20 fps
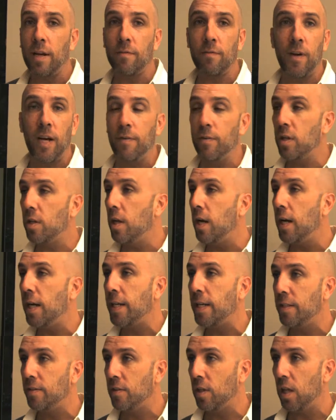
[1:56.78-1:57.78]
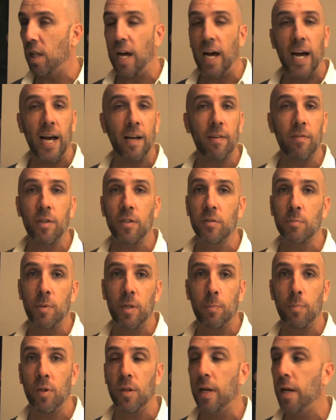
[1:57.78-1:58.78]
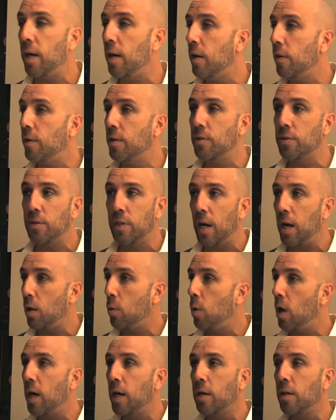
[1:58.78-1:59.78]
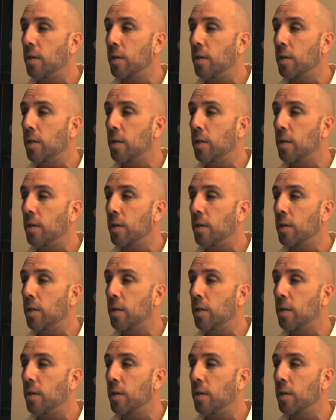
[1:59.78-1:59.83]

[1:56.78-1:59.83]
5 o'clock. It's alive. There's people there. There's dog walkers.